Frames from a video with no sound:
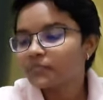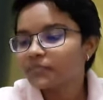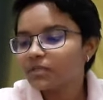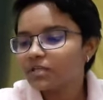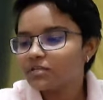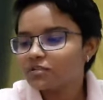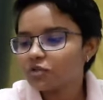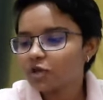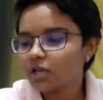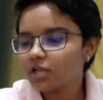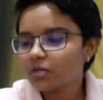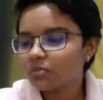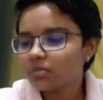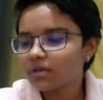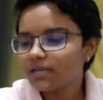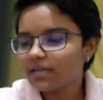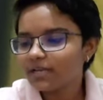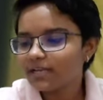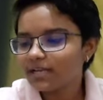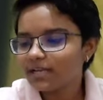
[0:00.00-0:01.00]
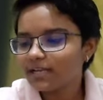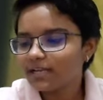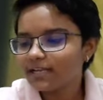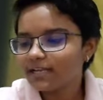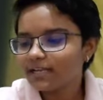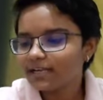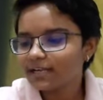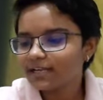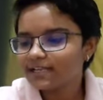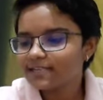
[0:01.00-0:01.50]
the solubility
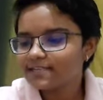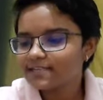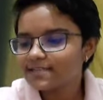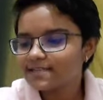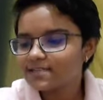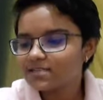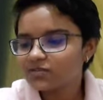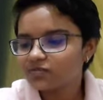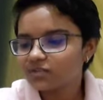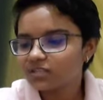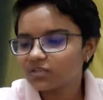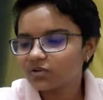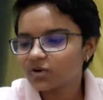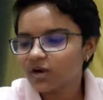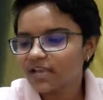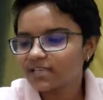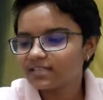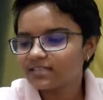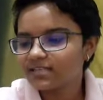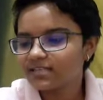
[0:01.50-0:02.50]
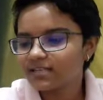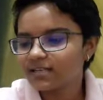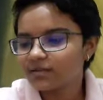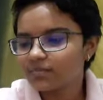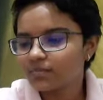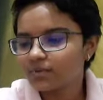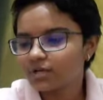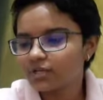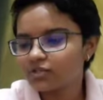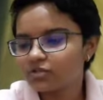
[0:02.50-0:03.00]
decreases with rise in
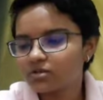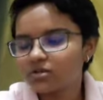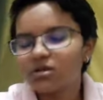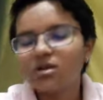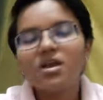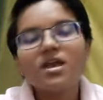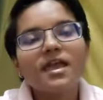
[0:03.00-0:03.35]
temperature.